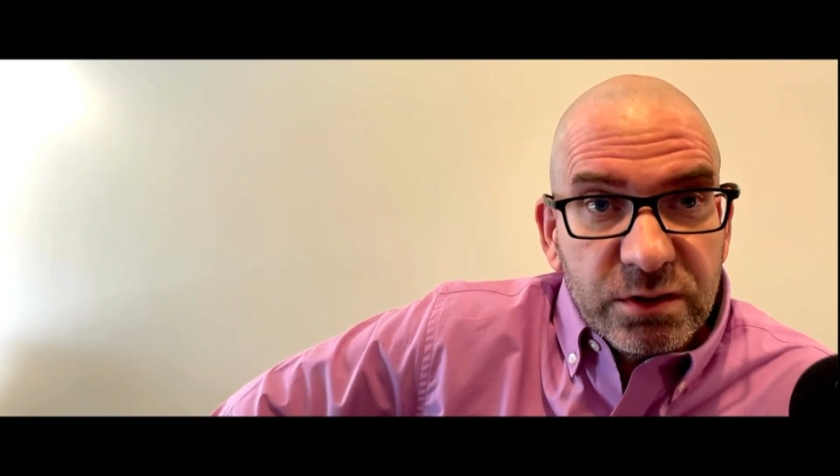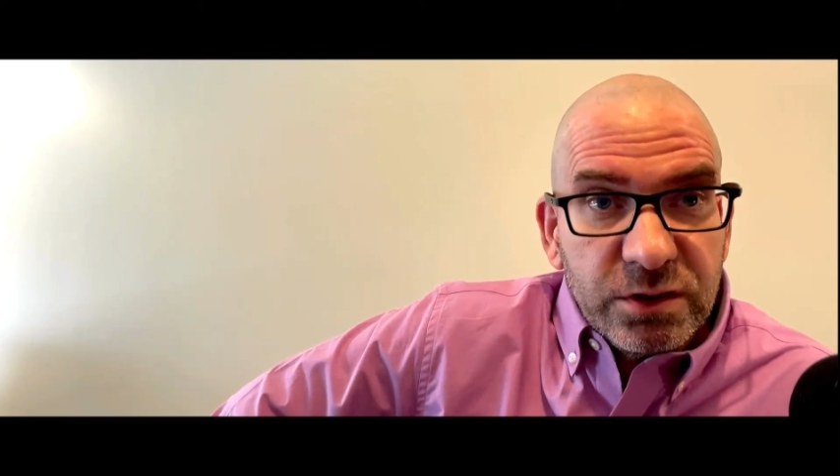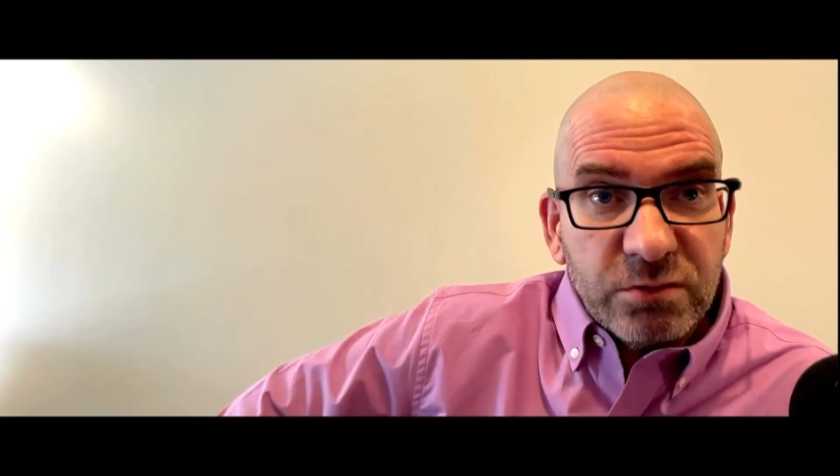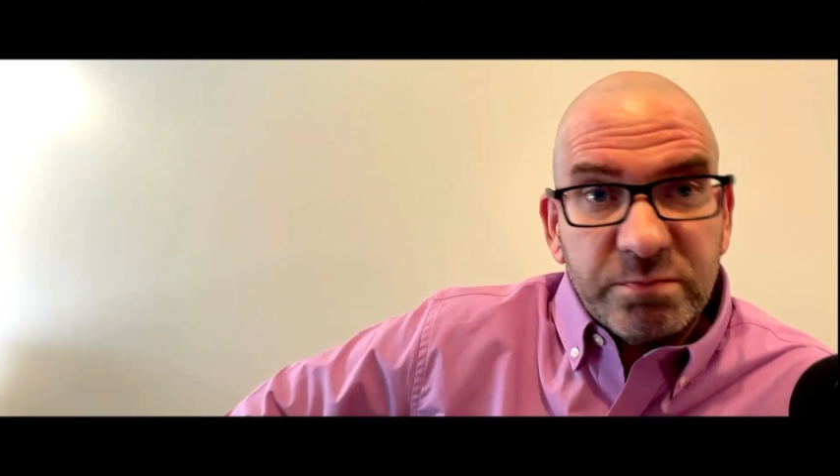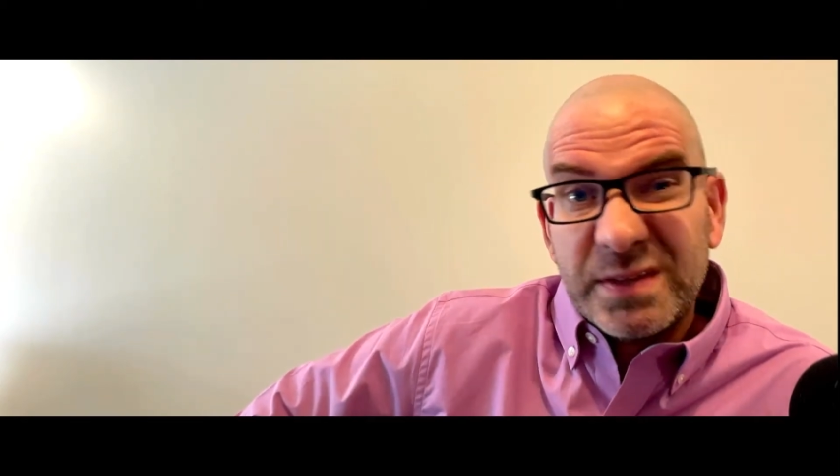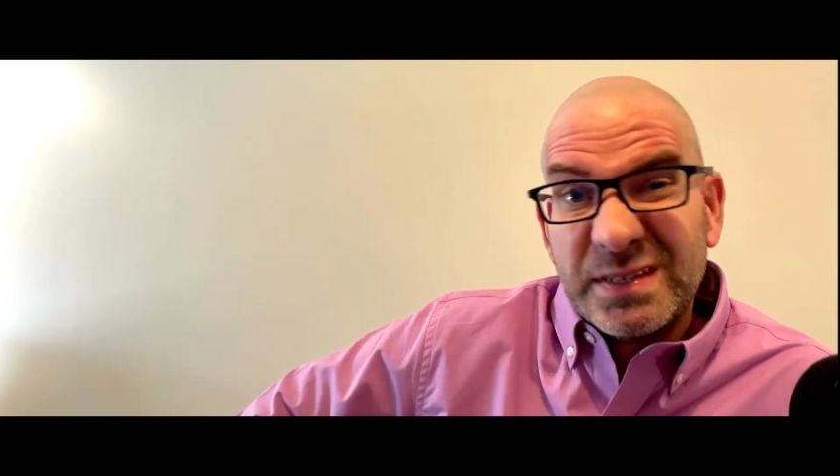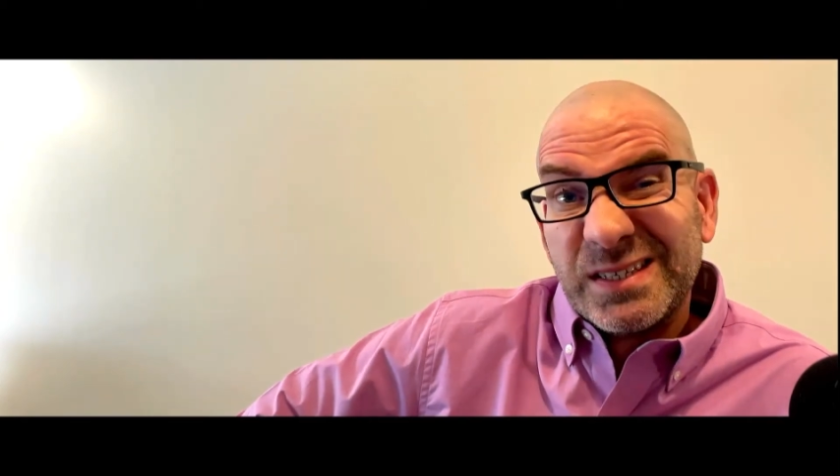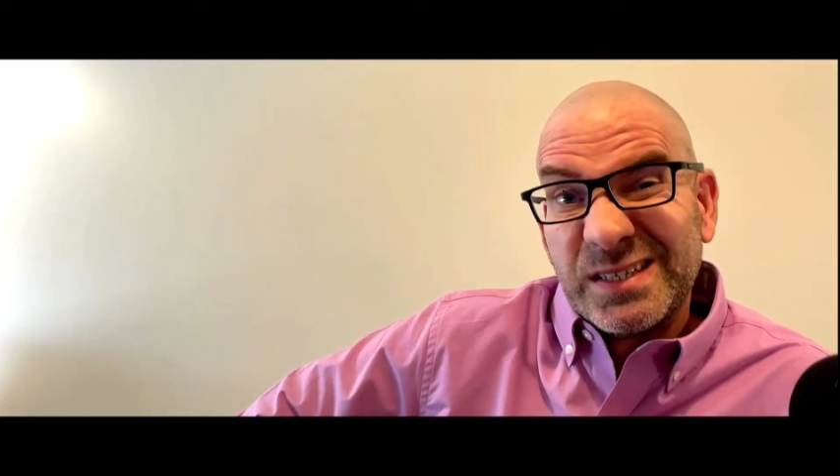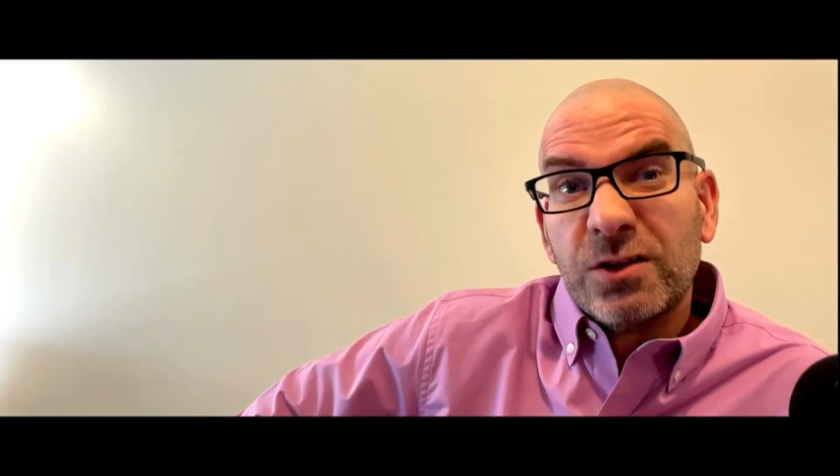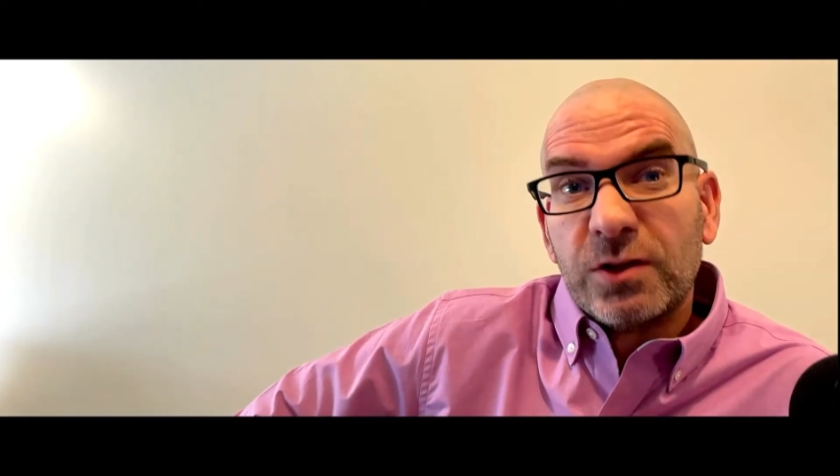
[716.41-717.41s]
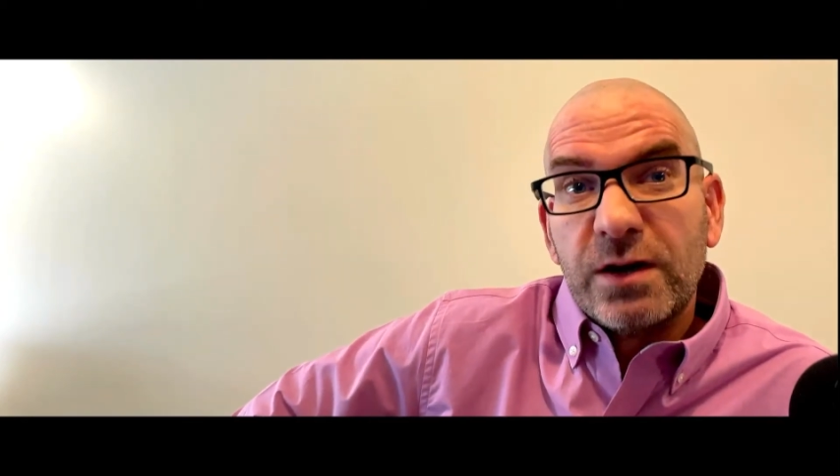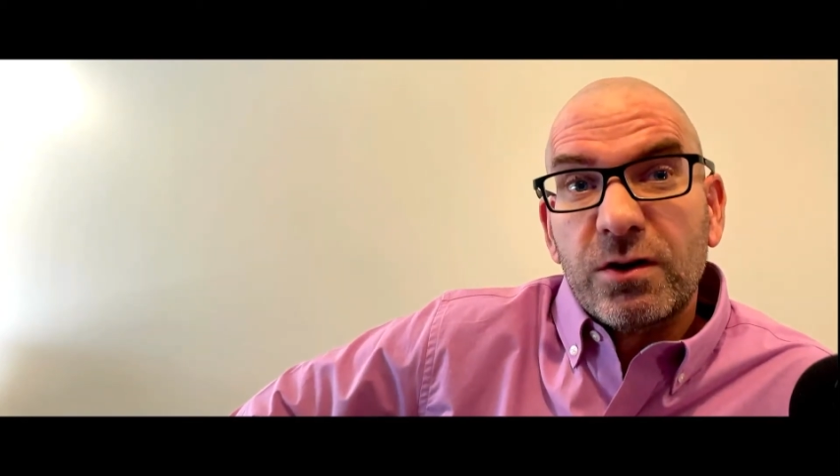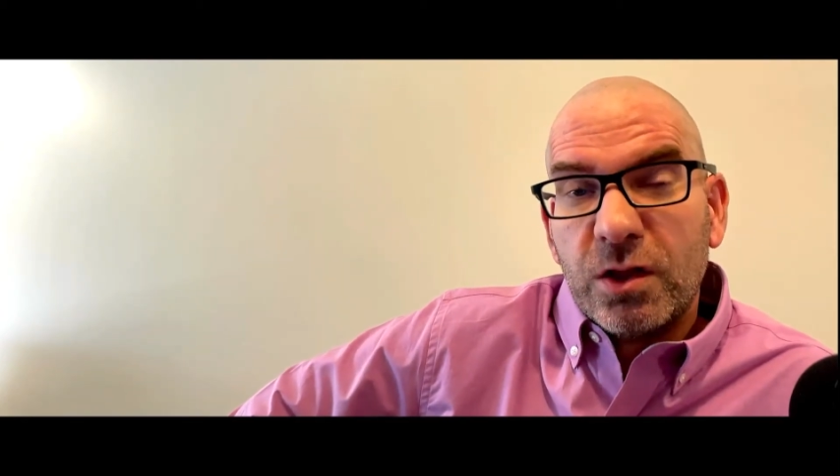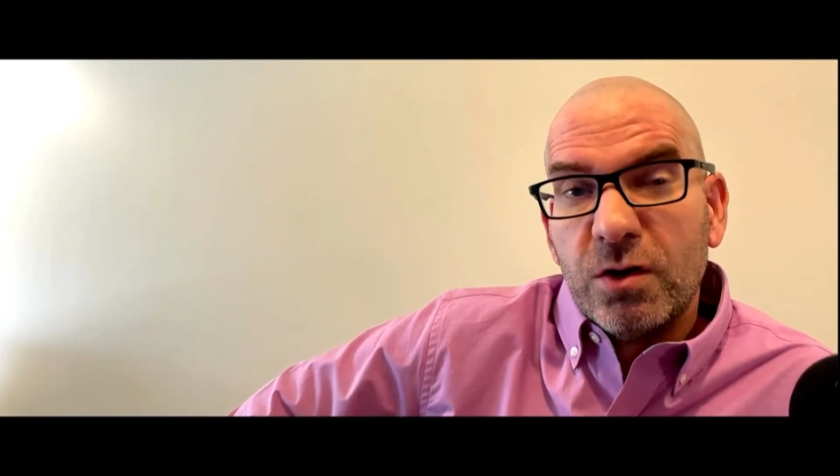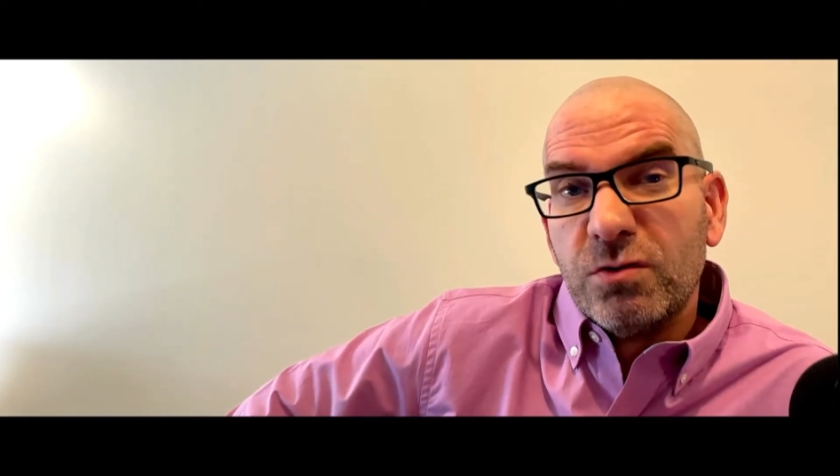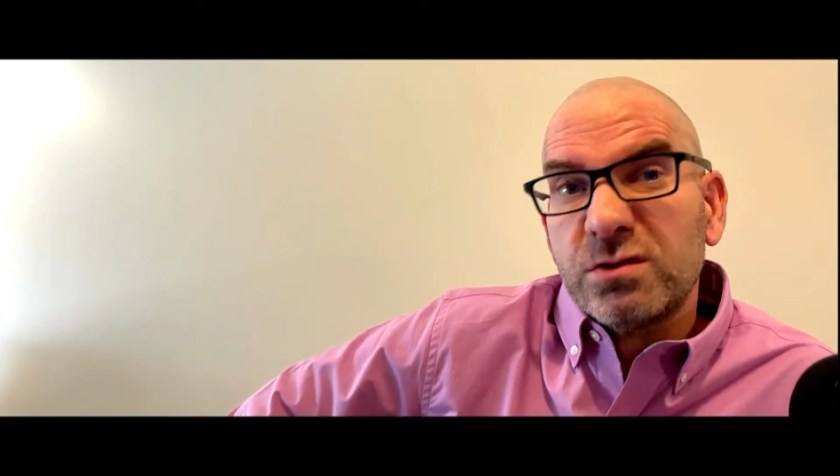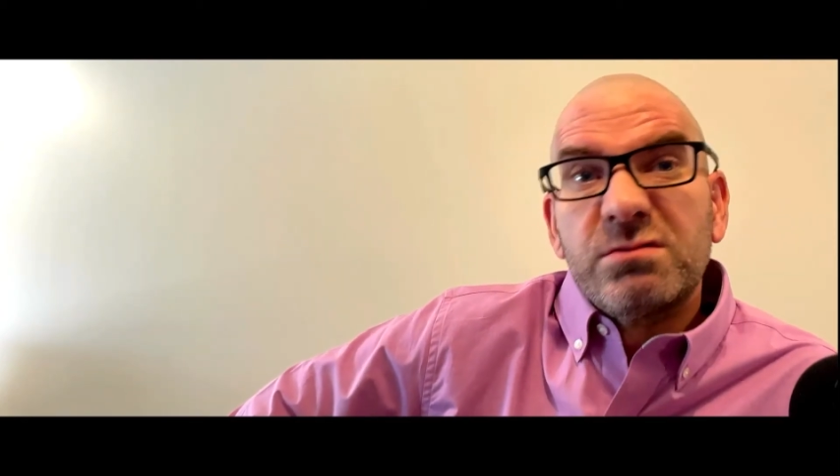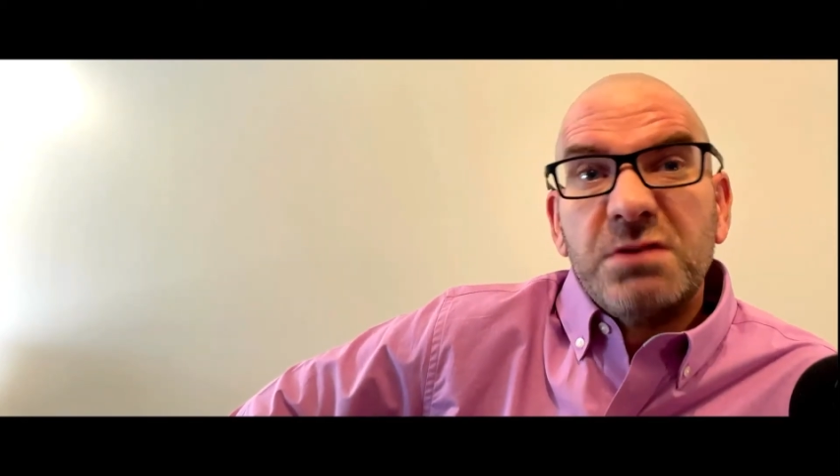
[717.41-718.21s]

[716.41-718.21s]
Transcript: you know, basically single layer clothes,